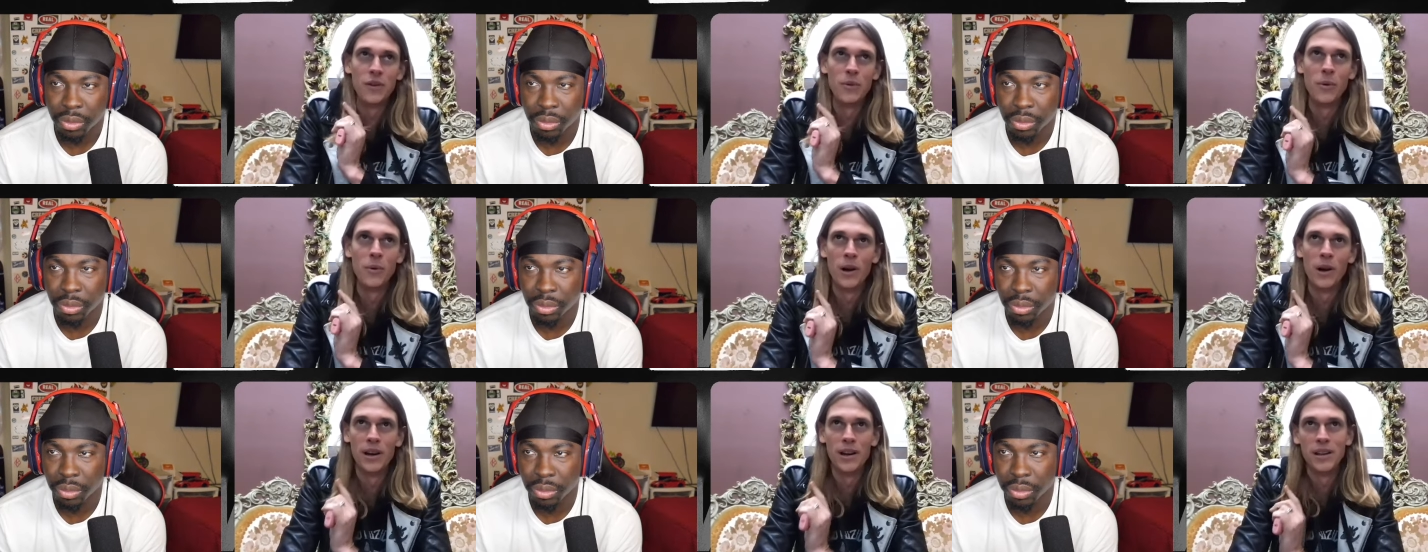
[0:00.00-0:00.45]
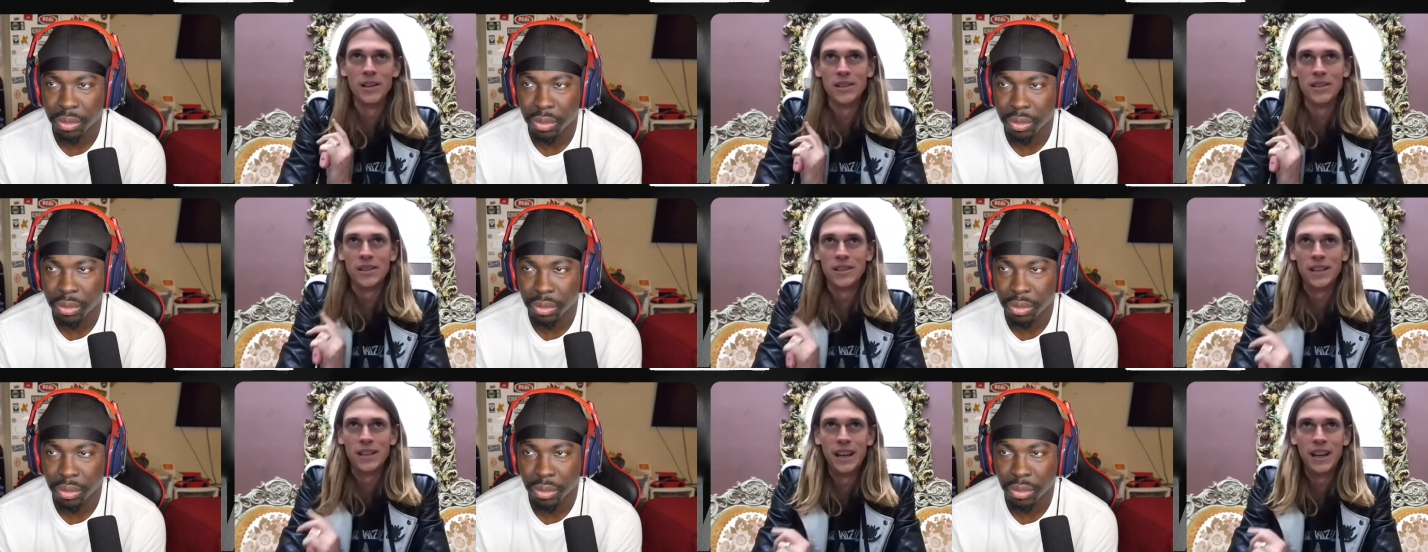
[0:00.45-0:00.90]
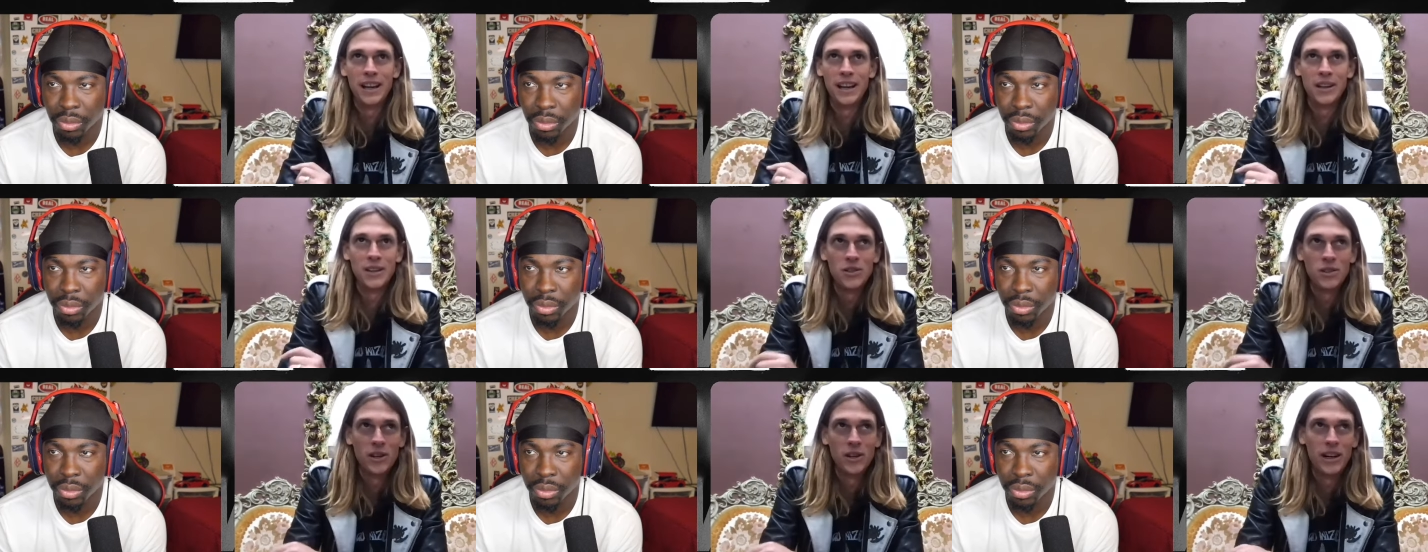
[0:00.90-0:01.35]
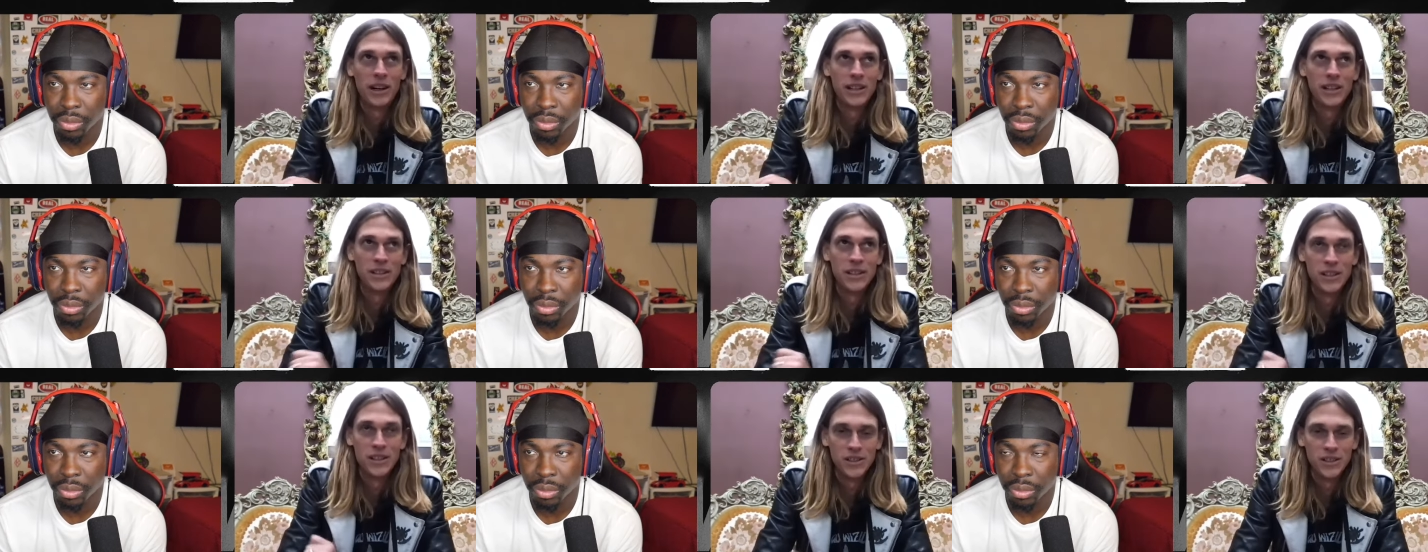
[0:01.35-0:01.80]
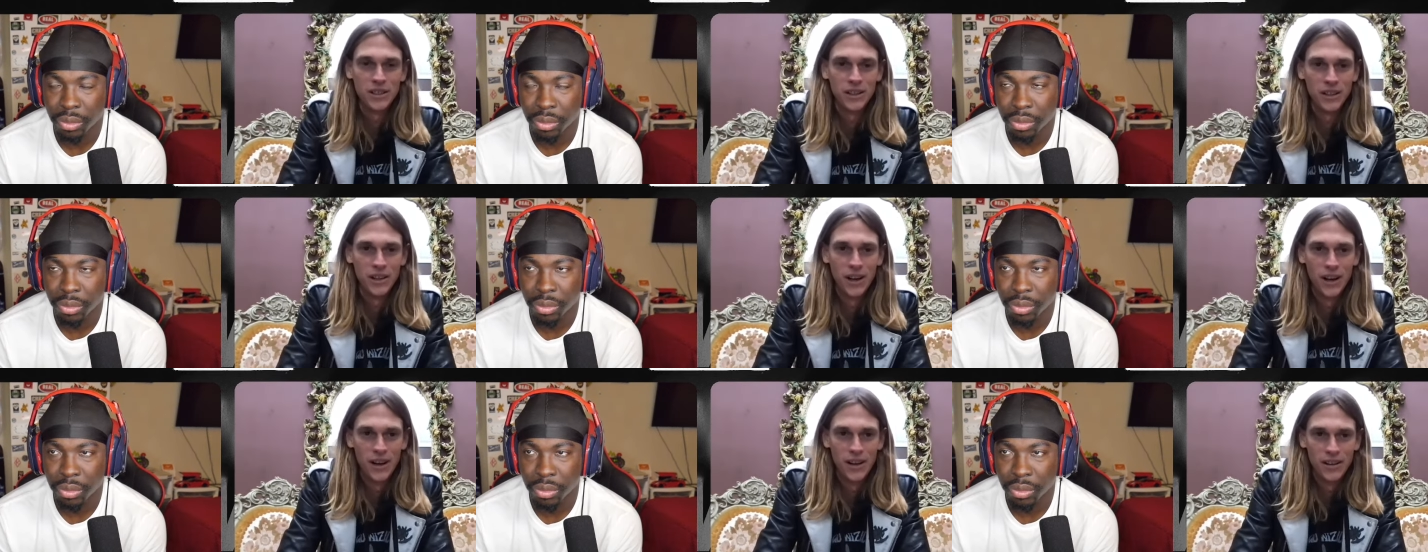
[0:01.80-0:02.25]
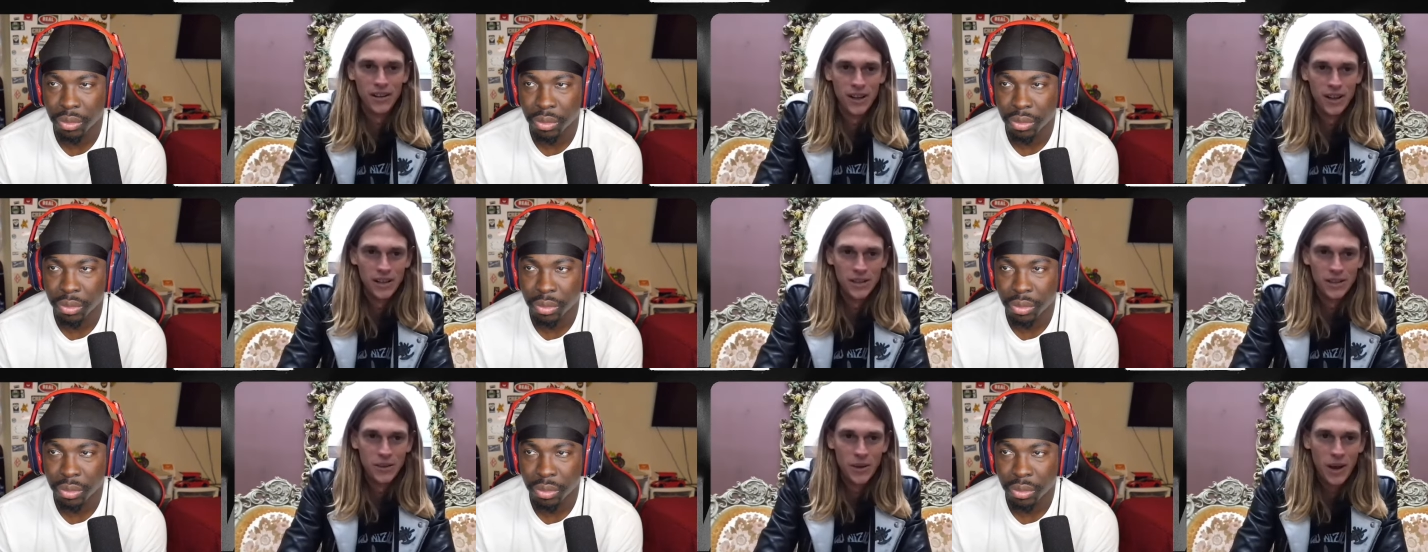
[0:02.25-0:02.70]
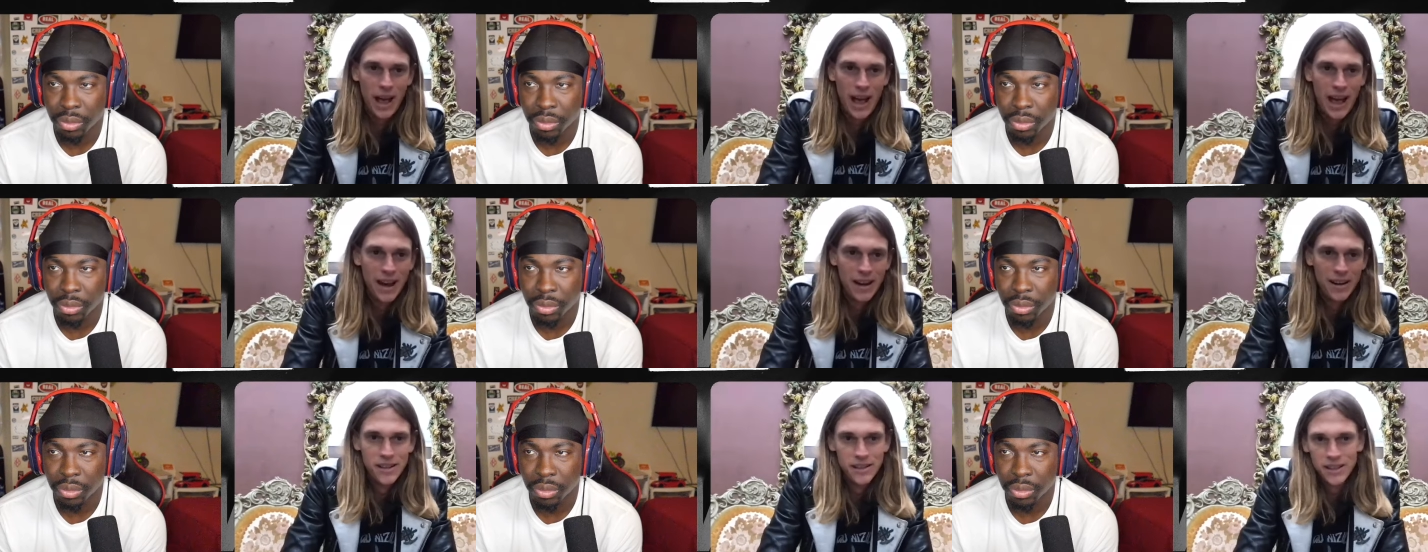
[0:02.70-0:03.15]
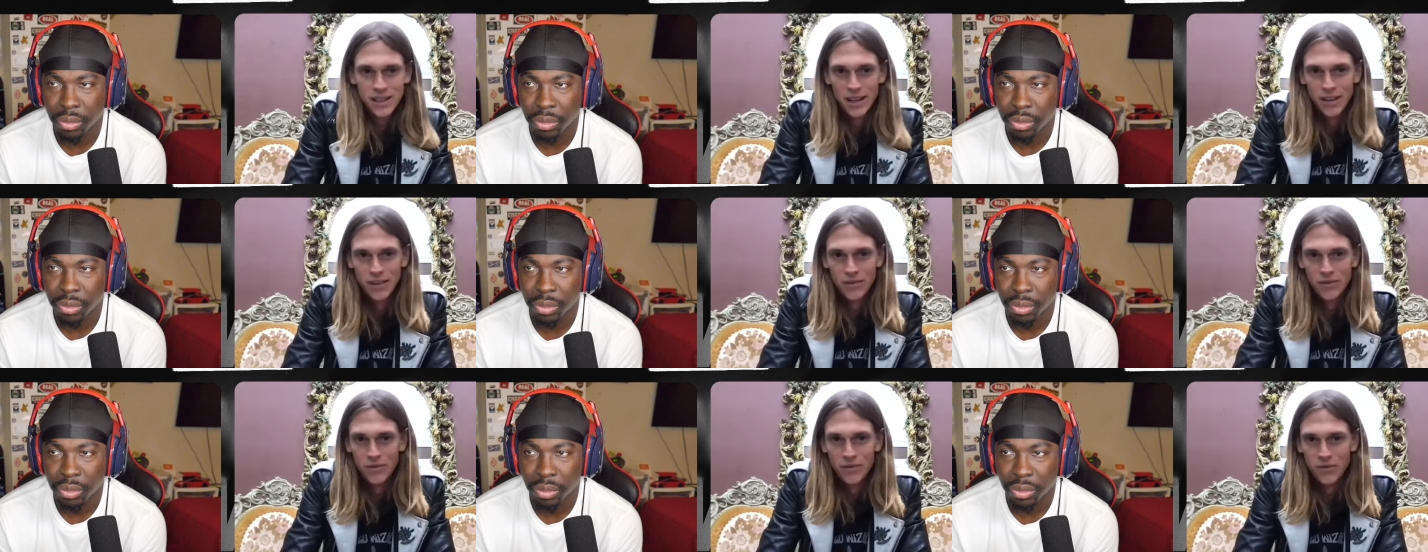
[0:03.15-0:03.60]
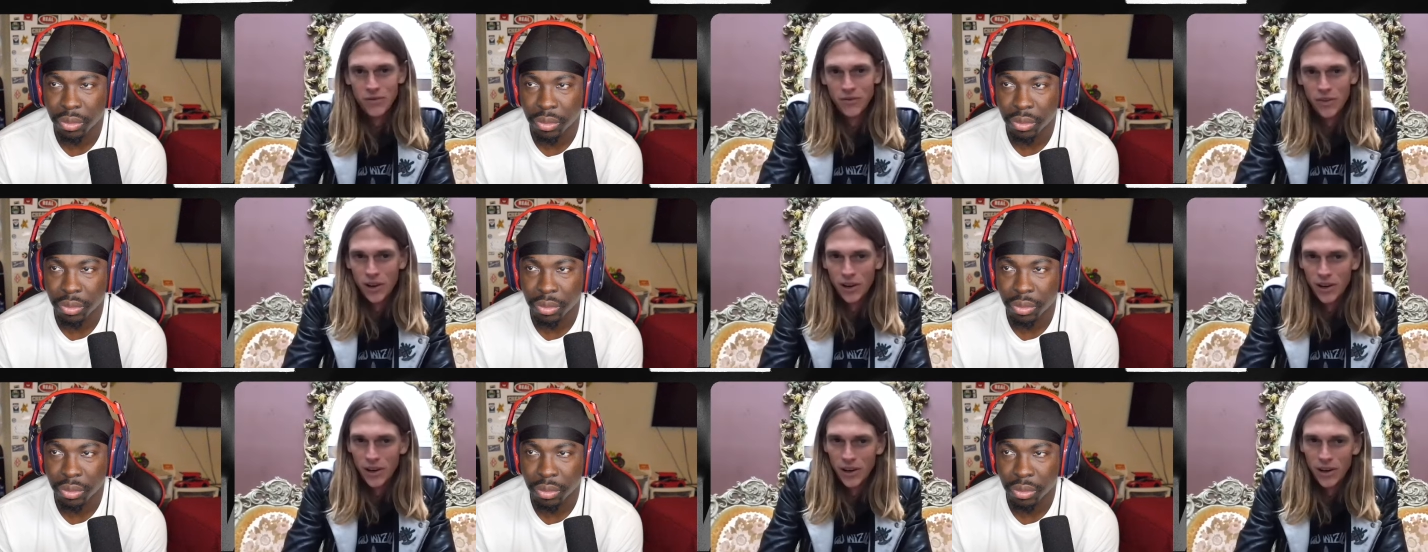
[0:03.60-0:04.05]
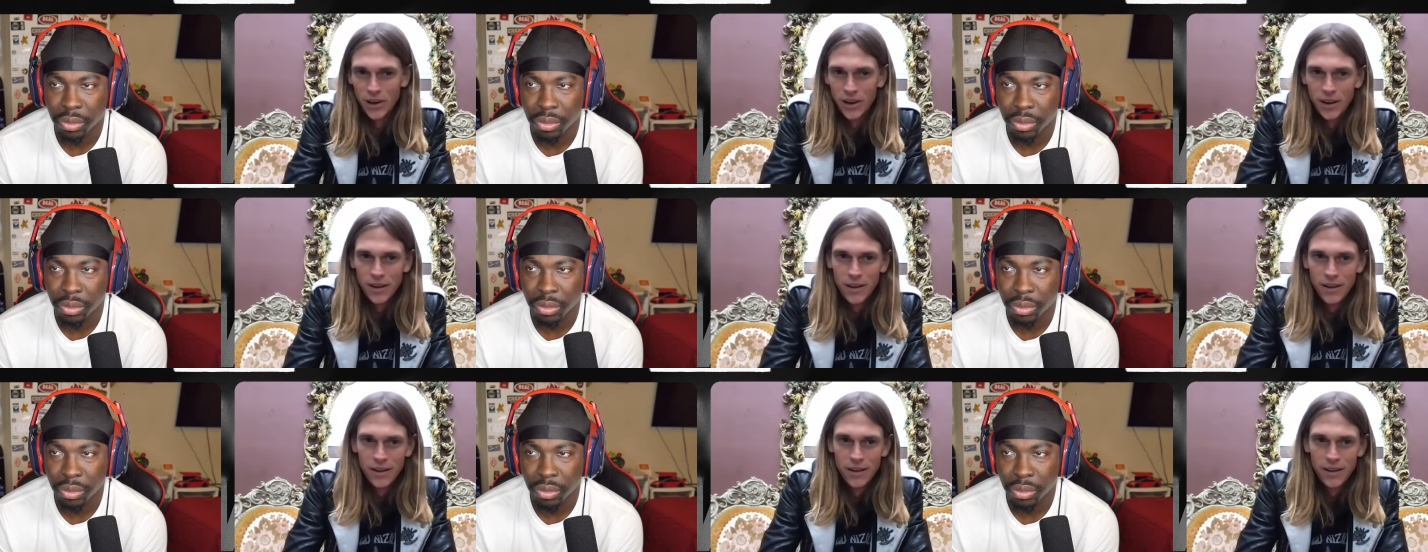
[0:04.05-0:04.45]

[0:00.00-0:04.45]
Speaker 1: if you wanted to skate a transition contest, you had to skate Vert.